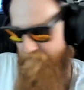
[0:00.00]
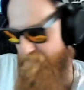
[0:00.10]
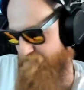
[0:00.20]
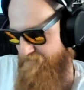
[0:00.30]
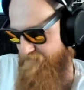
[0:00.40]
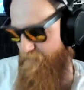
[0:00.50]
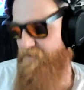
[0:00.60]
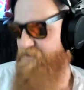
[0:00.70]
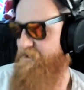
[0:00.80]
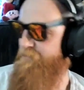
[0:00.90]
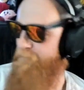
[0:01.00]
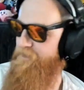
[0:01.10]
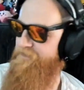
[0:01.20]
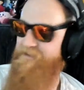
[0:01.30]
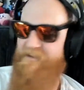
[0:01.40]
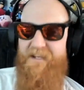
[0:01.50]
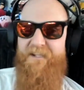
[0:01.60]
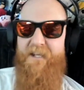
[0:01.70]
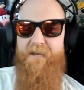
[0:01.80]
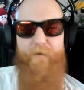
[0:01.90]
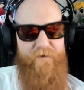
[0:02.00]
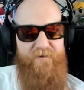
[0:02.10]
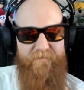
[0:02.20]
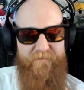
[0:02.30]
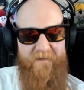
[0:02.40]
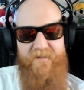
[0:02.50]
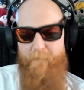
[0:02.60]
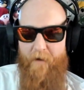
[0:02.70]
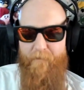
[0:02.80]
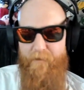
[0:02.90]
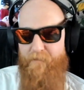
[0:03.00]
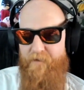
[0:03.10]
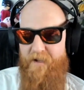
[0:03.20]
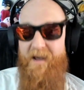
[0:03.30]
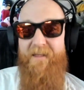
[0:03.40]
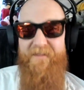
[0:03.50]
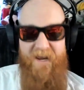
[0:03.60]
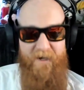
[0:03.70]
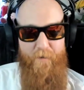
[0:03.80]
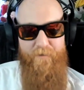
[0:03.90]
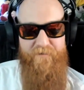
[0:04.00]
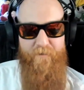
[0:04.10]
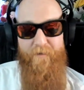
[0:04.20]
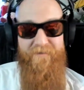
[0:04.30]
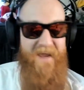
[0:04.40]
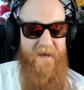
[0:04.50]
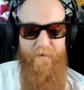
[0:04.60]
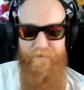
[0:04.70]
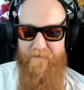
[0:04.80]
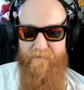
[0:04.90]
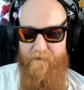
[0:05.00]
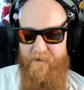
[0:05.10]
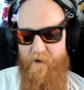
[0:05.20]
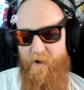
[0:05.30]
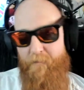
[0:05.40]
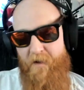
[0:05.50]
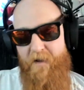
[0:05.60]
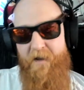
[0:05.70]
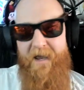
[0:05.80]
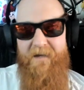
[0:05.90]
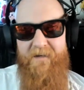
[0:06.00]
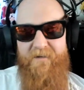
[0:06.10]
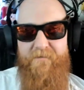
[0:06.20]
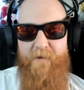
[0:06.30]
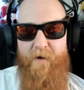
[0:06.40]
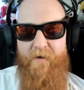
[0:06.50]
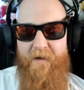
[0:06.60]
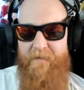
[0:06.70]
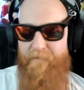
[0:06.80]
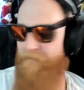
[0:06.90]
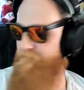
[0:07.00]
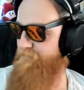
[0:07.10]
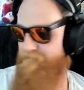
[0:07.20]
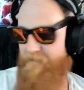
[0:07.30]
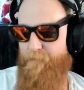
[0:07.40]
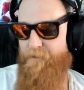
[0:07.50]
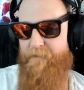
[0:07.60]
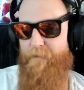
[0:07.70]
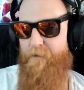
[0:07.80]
you know this this is the DC version of this in the Marvel universe. Thanos or Thanos, whatever you want to call him, and Dark. I never. I, have only ever heard